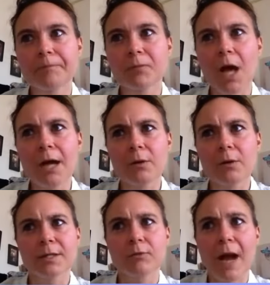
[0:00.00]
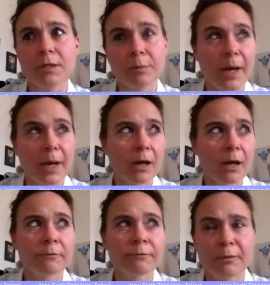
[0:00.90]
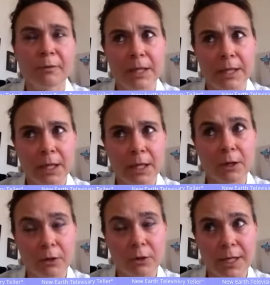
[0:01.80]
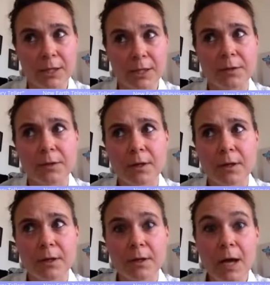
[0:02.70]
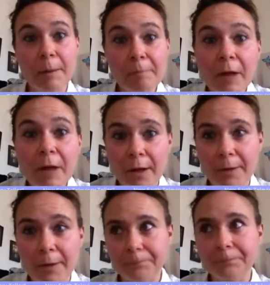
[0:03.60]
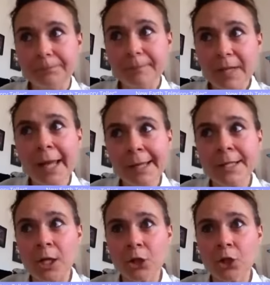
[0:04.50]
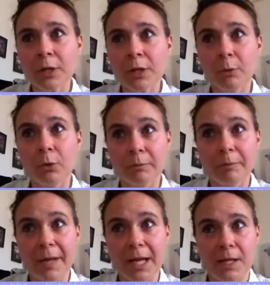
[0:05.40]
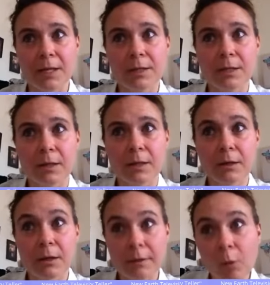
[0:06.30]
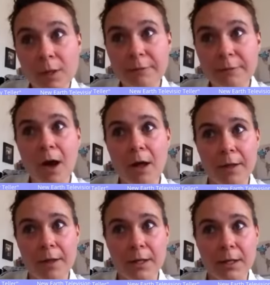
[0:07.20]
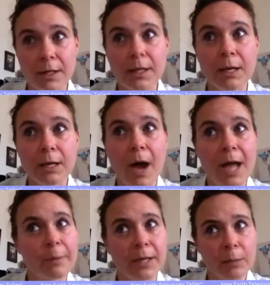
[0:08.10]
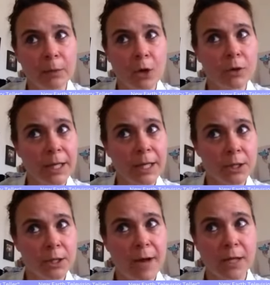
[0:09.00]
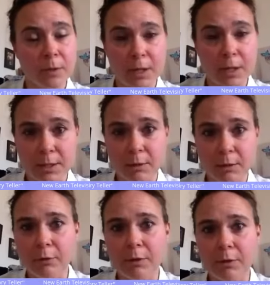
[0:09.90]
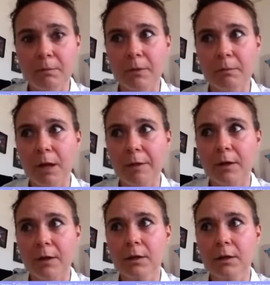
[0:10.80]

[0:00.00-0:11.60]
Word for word: I was surrounded by unfamiliar creatures a mother and her newly born babies. There was a father nearby, but he would only interact with us through the, the mother